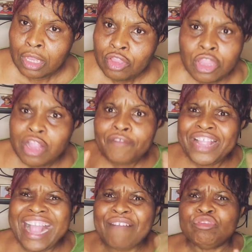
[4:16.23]
None of
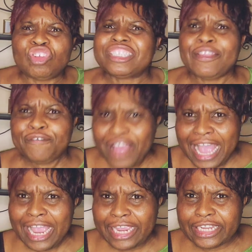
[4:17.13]
them have
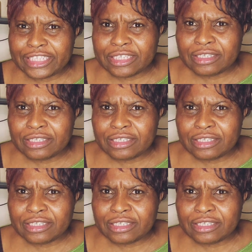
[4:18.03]
justified,